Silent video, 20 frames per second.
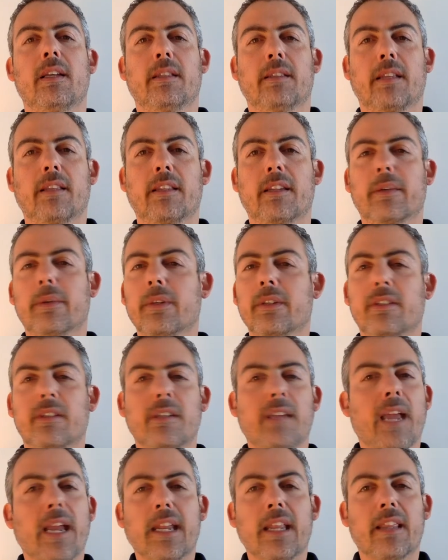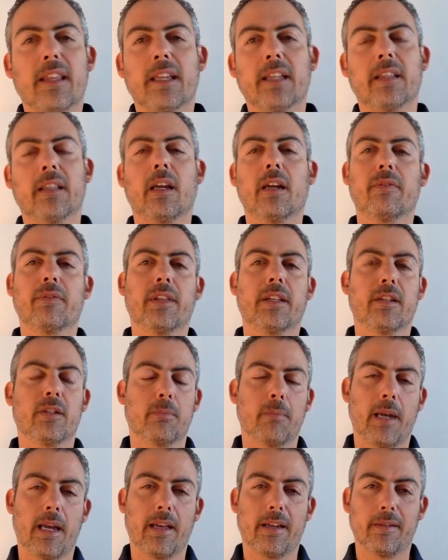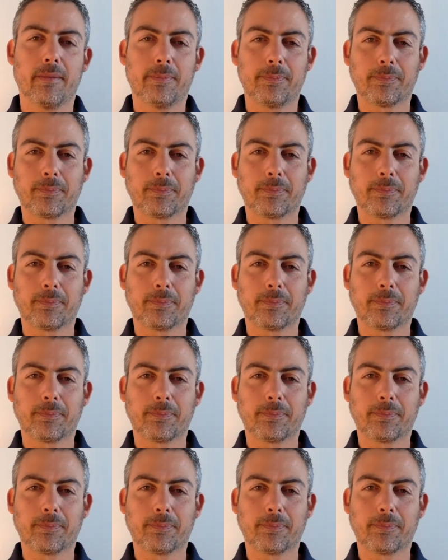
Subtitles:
that there isn't anything in life that is bad.